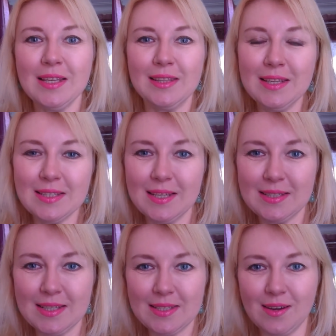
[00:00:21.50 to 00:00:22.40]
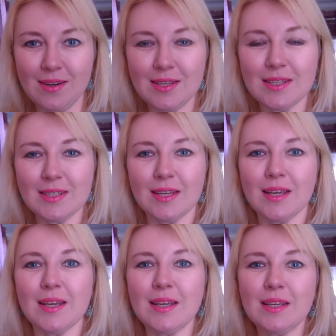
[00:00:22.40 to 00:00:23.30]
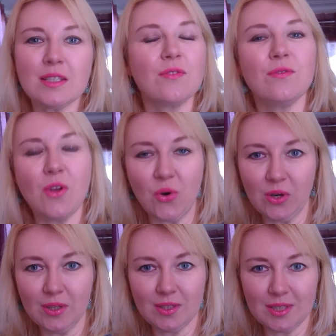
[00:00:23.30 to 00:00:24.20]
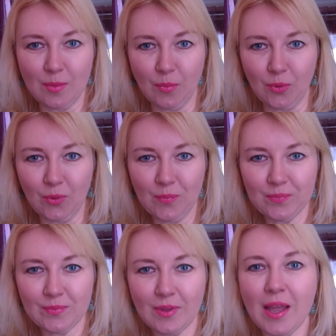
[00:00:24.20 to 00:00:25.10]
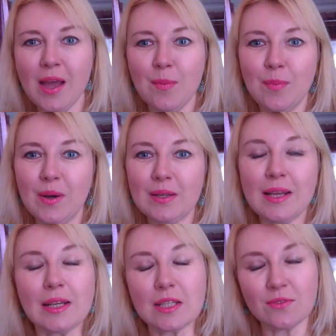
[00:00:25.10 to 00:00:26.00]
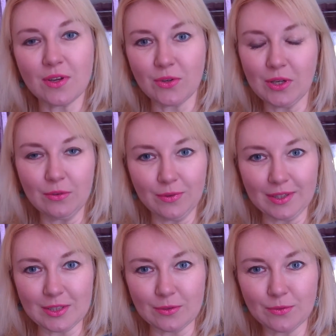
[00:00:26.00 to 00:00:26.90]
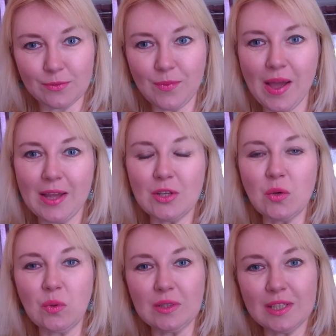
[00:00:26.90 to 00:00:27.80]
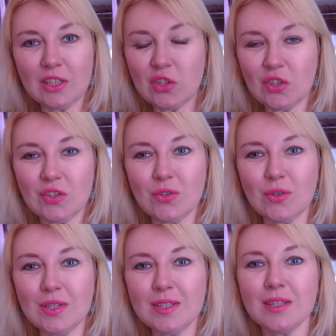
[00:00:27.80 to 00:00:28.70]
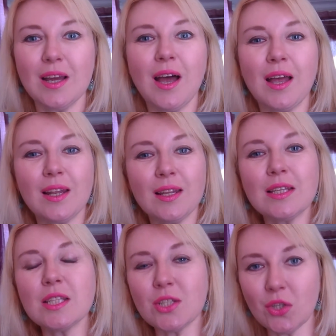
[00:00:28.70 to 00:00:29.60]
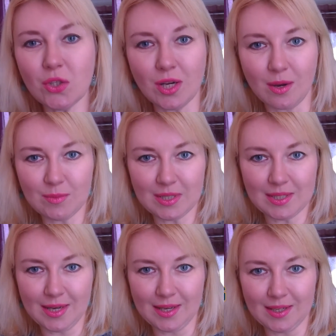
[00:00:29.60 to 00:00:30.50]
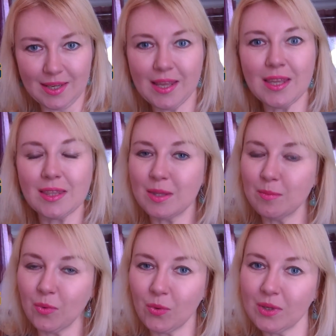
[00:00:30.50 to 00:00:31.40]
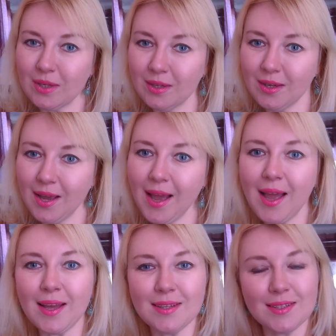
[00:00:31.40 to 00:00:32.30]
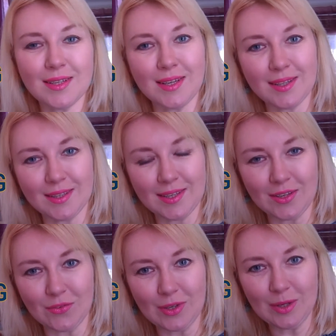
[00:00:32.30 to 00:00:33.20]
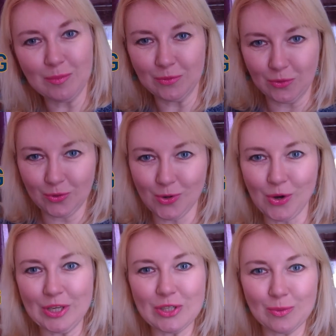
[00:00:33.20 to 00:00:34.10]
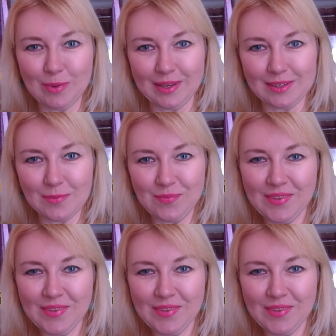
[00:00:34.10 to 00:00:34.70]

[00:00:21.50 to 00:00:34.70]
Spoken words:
This exercise is very simple, but it is very effective and you will need to do it at least 2 times a day, in the morning and in the evening before going to bed.